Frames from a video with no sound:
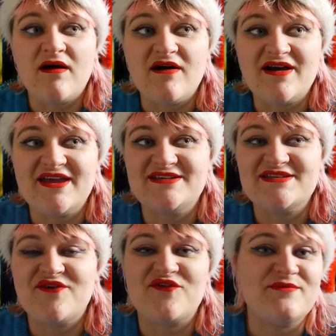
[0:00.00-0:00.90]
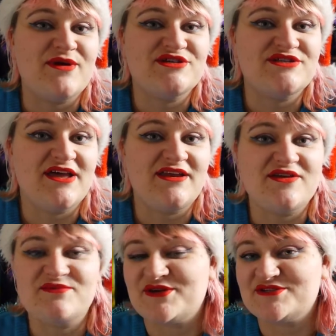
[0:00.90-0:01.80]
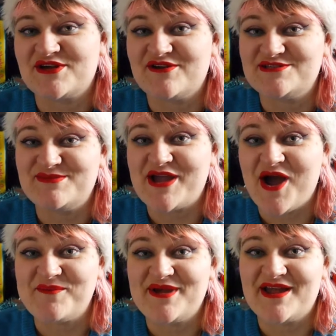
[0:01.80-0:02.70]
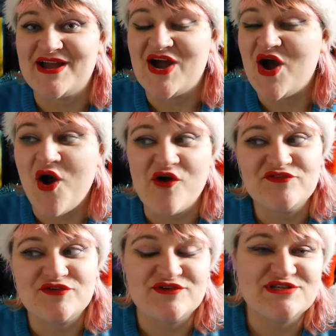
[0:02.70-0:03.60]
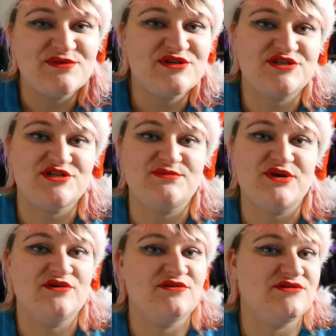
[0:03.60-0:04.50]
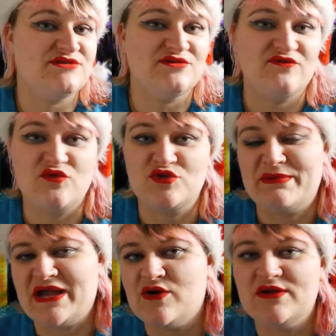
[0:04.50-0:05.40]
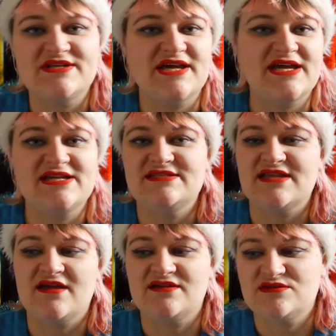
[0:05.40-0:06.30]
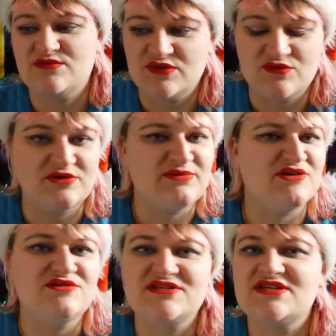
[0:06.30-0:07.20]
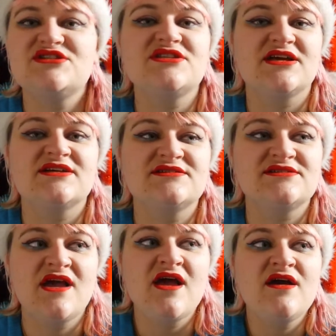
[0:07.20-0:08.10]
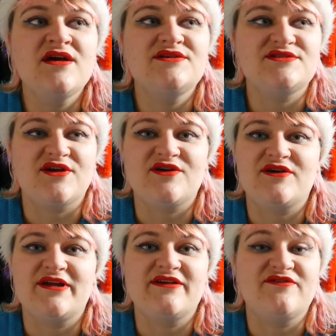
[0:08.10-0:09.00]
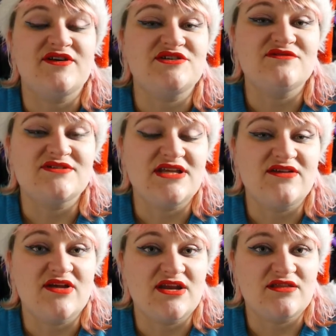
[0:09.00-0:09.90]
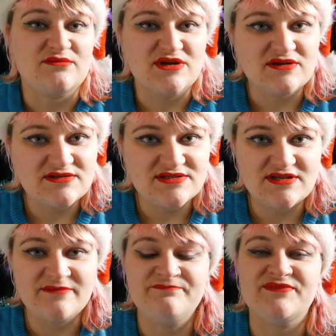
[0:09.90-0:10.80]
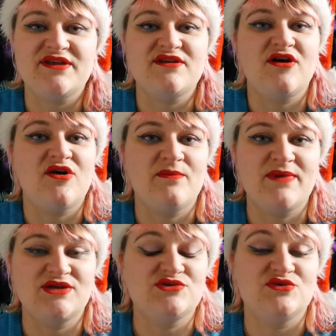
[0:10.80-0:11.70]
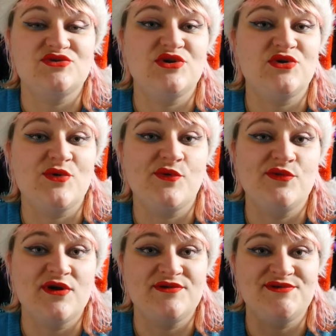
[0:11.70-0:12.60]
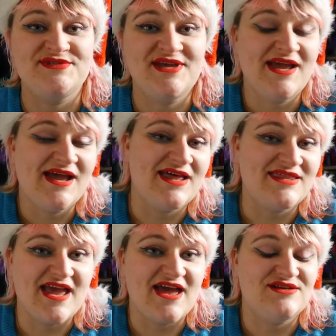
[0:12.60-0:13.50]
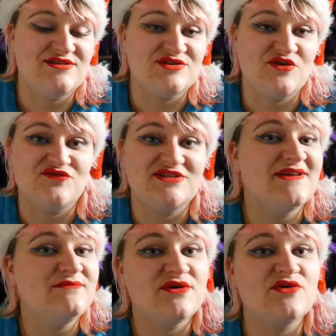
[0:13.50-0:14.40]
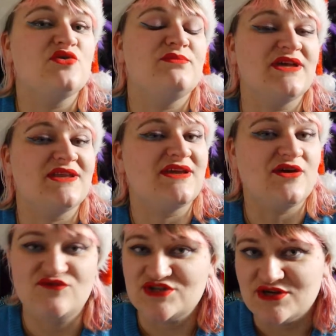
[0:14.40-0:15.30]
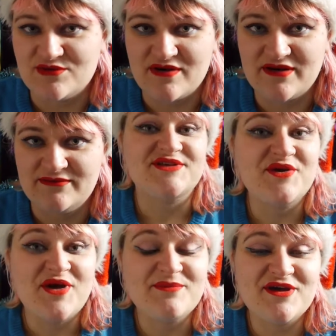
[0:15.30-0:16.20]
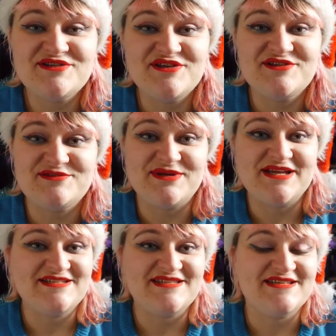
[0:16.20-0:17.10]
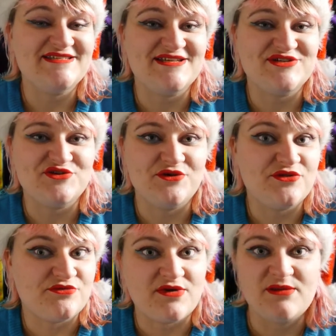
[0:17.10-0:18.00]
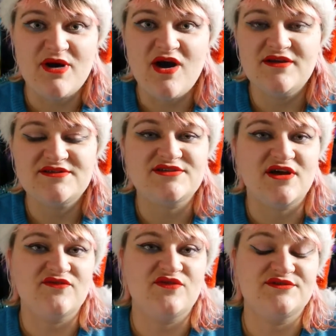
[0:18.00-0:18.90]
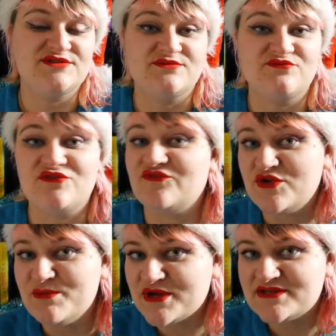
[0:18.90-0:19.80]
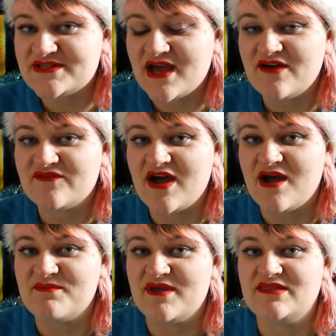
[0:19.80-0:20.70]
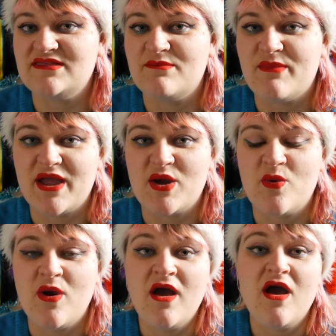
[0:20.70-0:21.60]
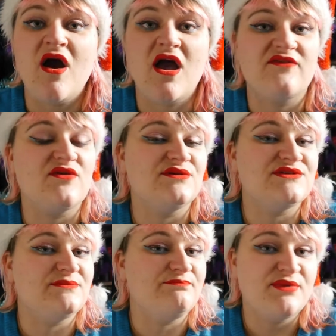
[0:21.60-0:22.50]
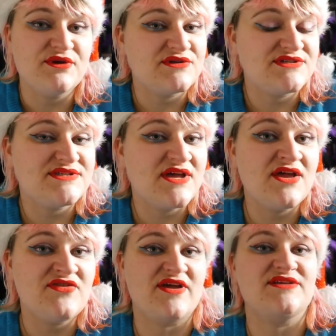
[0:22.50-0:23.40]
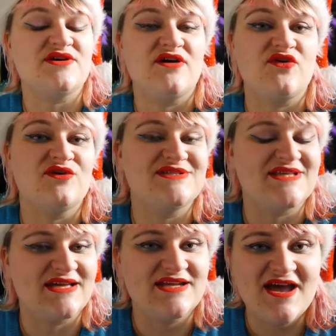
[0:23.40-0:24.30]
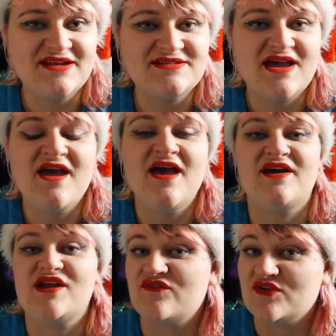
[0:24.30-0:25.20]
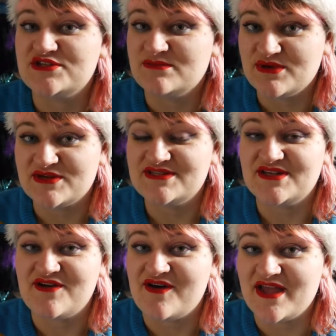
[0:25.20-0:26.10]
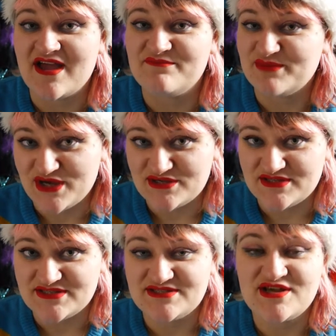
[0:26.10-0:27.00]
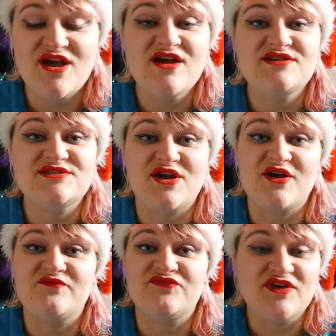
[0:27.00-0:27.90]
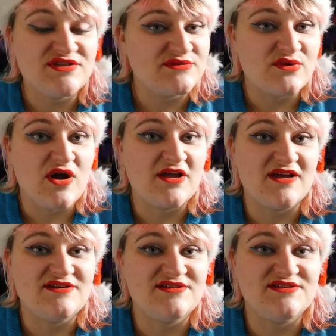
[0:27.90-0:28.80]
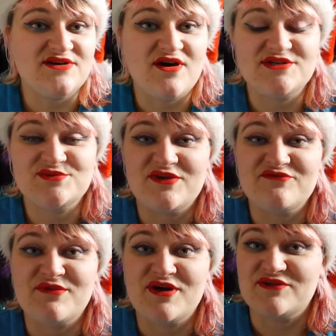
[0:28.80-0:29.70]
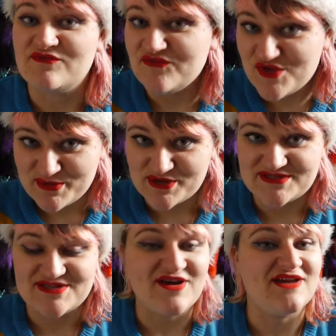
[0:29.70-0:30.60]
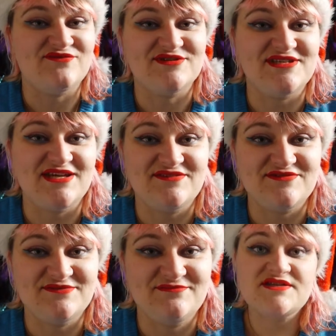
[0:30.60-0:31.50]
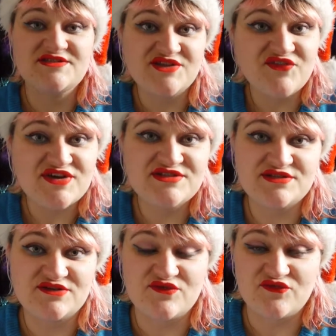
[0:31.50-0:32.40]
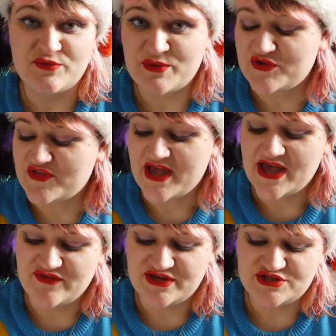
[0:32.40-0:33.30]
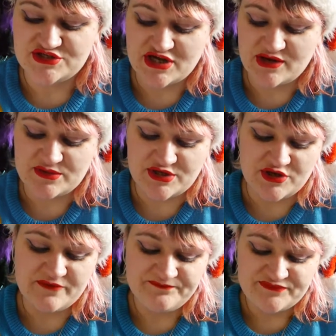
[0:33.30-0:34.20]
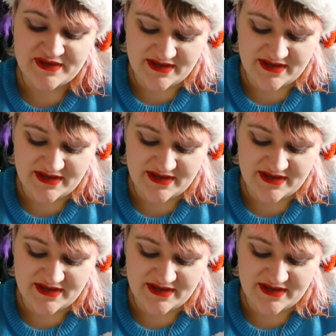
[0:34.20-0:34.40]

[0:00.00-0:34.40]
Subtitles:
I doubt very much that any other books are going to be coming after Christmas just because of all the bank holidays and with all the postage things. So if I do receive any other books, then I'll make sure to haul those at the end of December or beginning of January. So I'm going to split this into three parts. I've got some review books that have come in the mail. I have got some books that I've got secondhand, and I've got some books that I have purchased. So first of all, I'm going to start with my review books that I have received. So the first review book that I have here to share with you